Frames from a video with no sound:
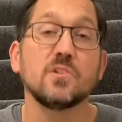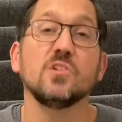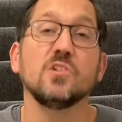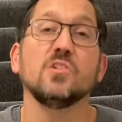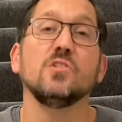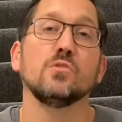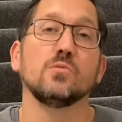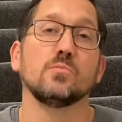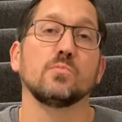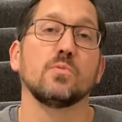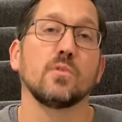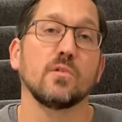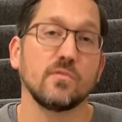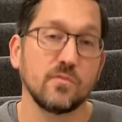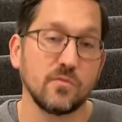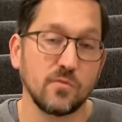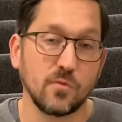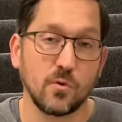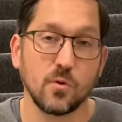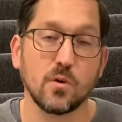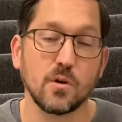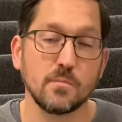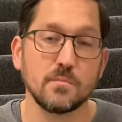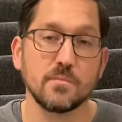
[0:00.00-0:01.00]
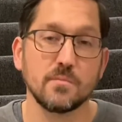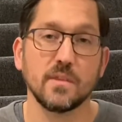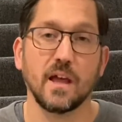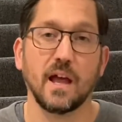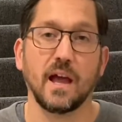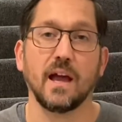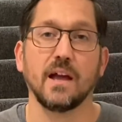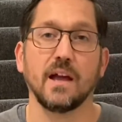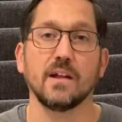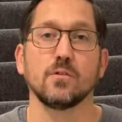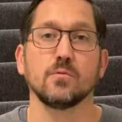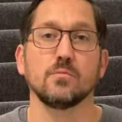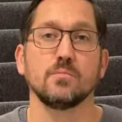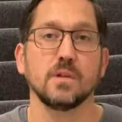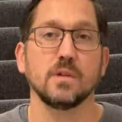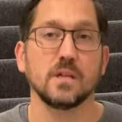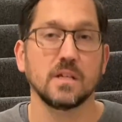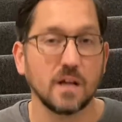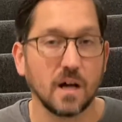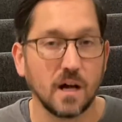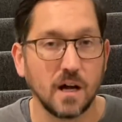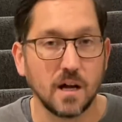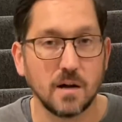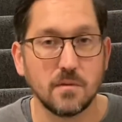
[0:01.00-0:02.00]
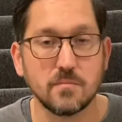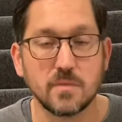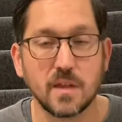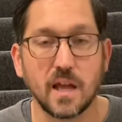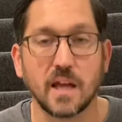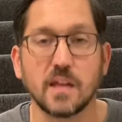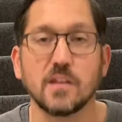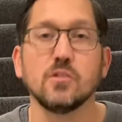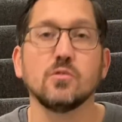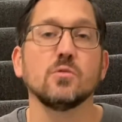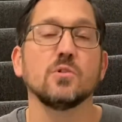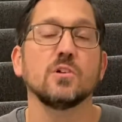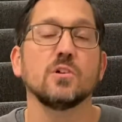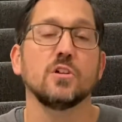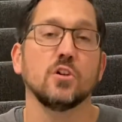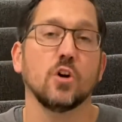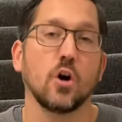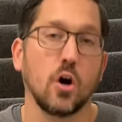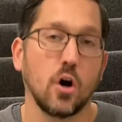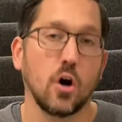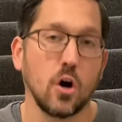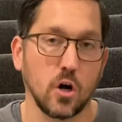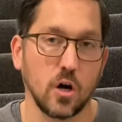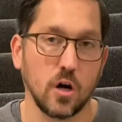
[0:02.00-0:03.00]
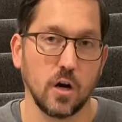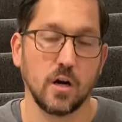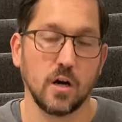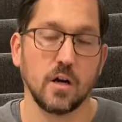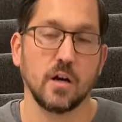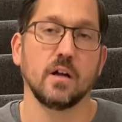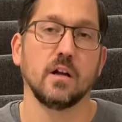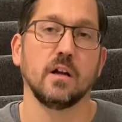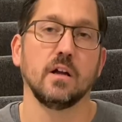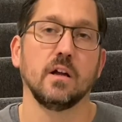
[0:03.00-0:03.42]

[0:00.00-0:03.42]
to you to perform that or become that. You already are.